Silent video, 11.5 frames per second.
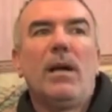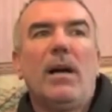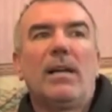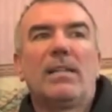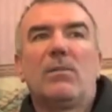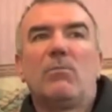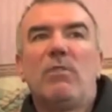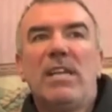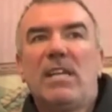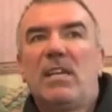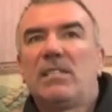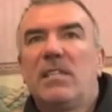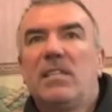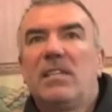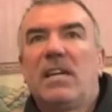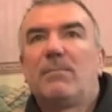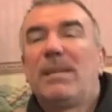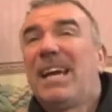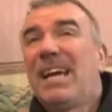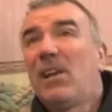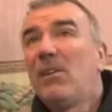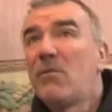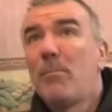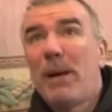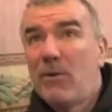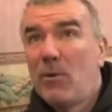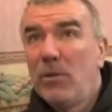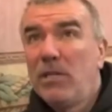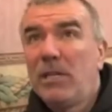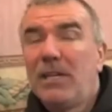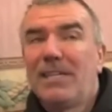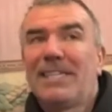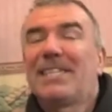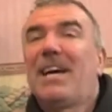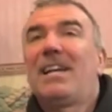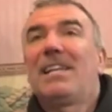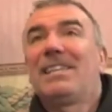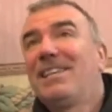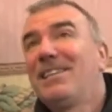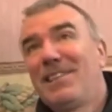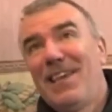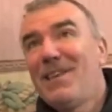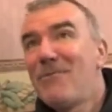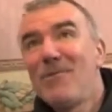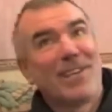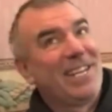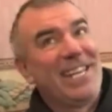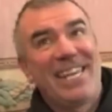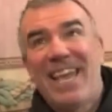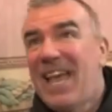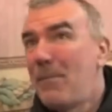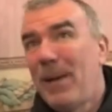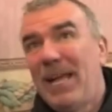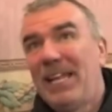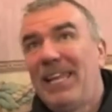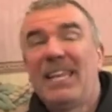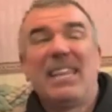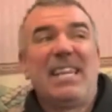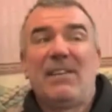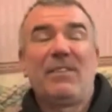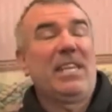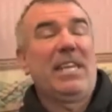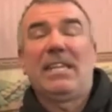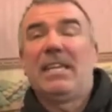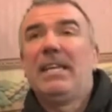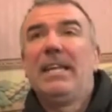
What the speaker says: And realising that I'd been had over a barrel, I decided that they weren't going to get a penny, and they never did.